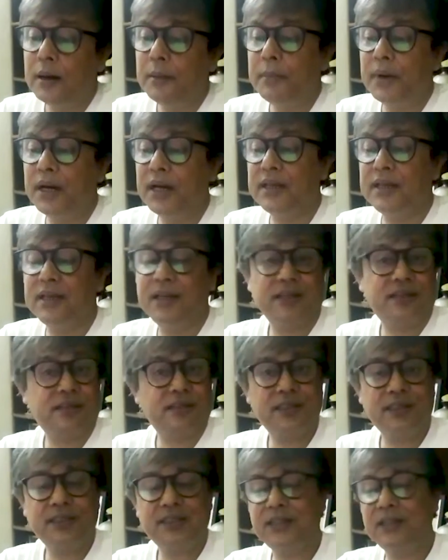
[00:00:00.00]
My
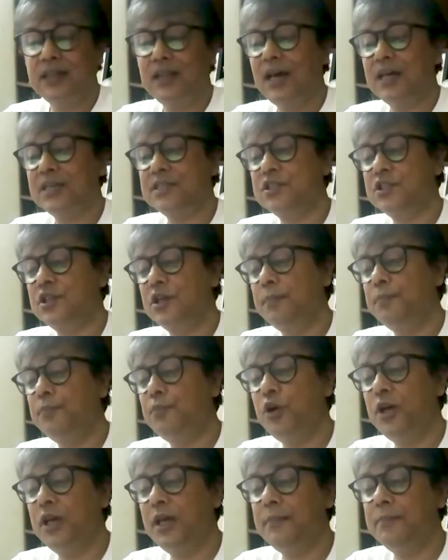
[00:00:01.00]
third and last
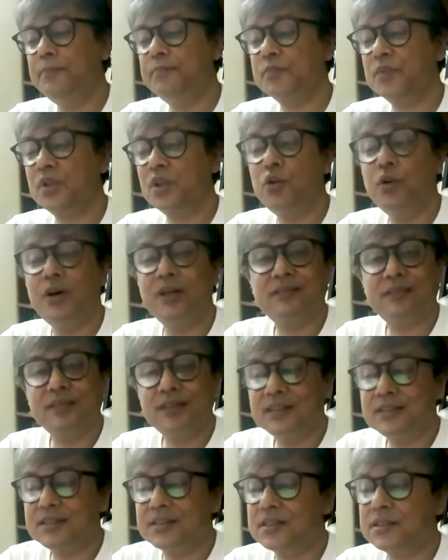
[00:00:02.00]
poem,
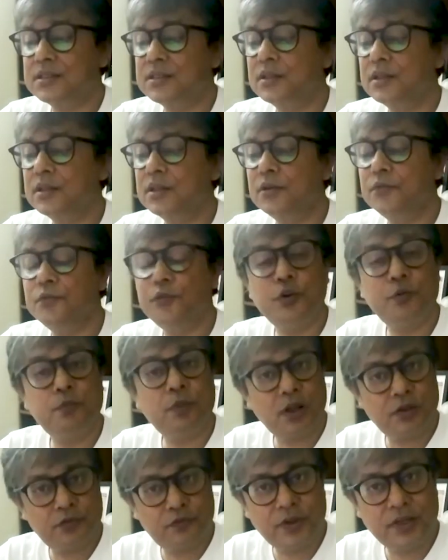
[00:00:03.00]
Goethel's
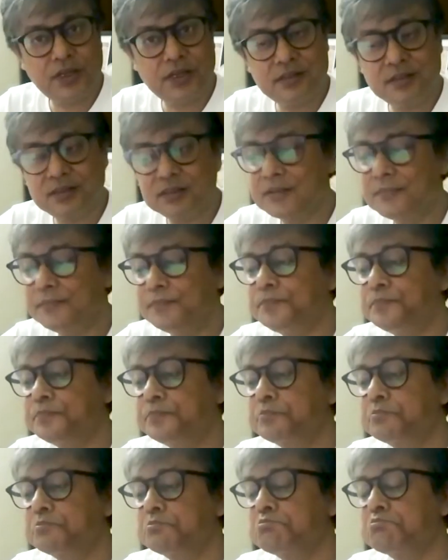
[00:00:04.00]
Football Field,
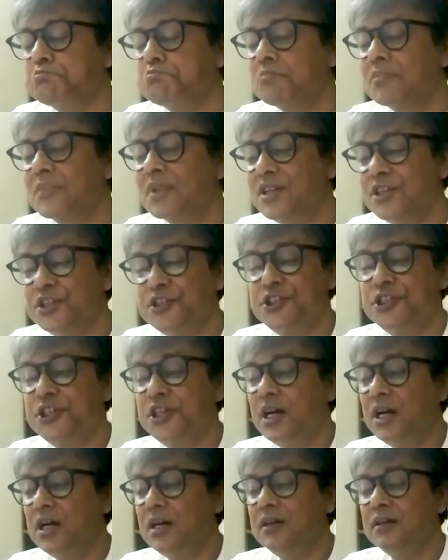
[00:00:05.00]

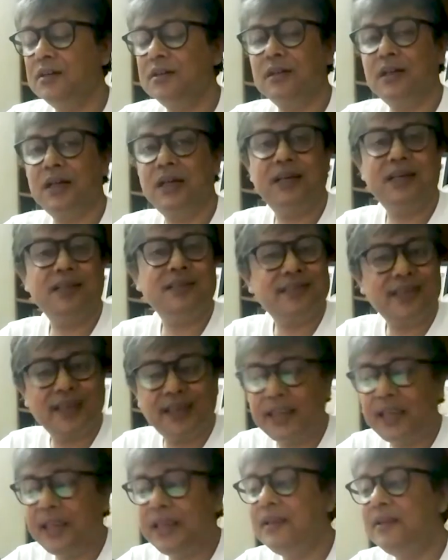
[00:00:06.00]
Tertium, is
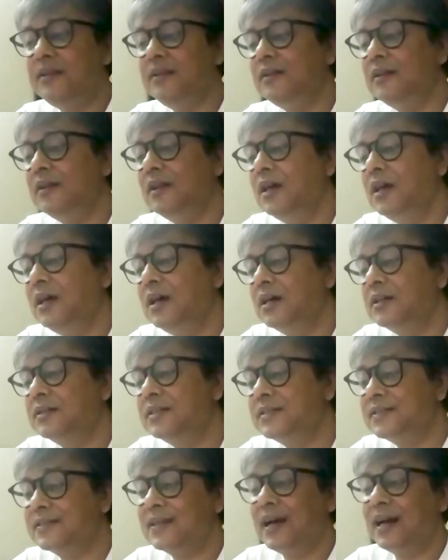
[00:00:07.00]
again
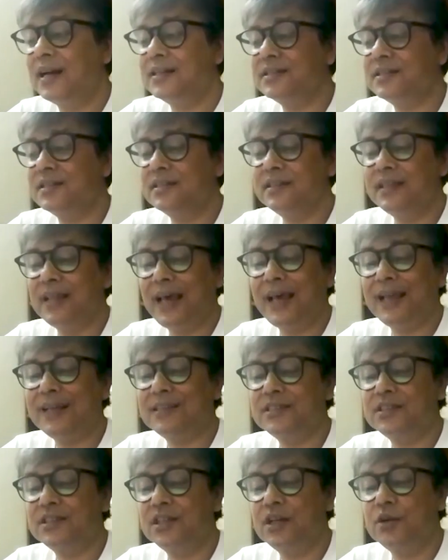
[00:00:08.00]
the search
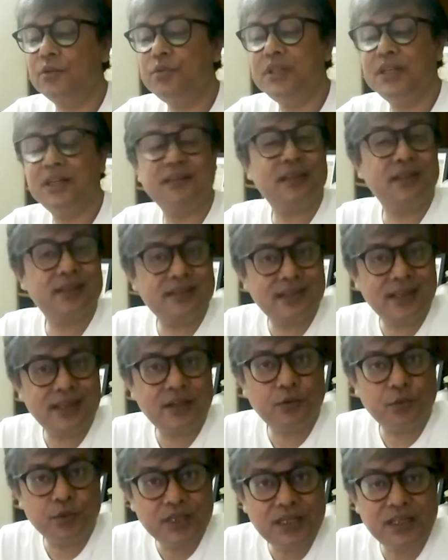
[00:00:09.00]
that we
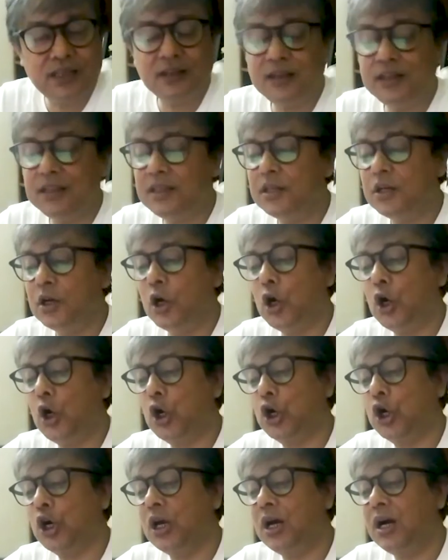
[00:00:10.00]
undertake willingly
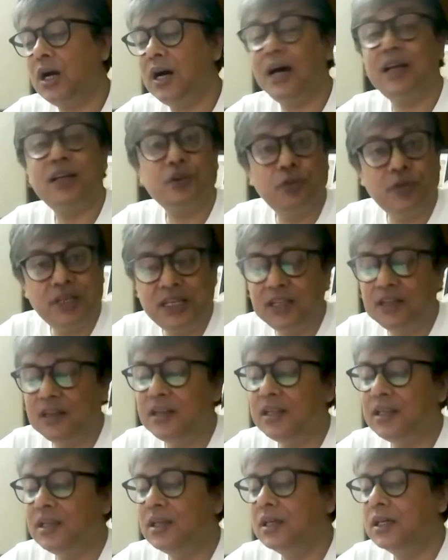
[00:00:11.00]
or
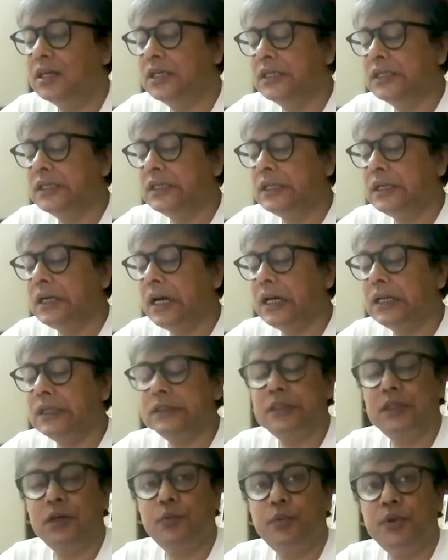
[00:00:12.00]
unwillingly,
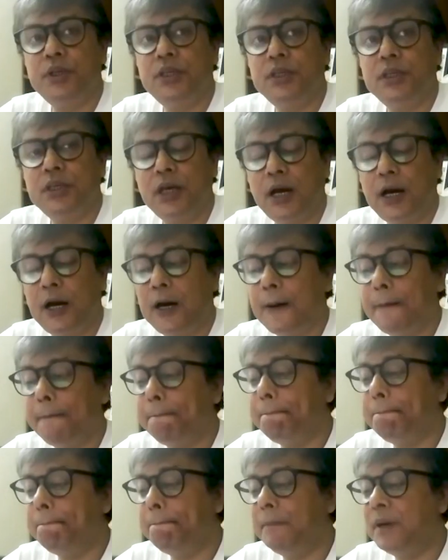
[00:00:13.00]
and we
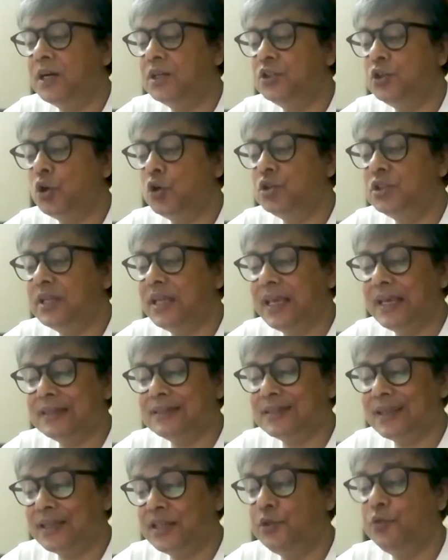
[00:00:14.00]
don't
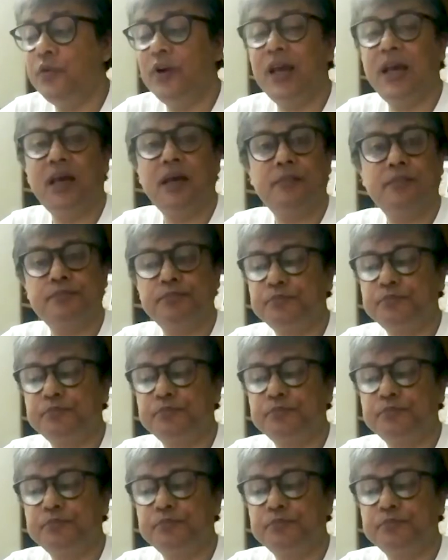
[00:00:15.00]
get anywhere.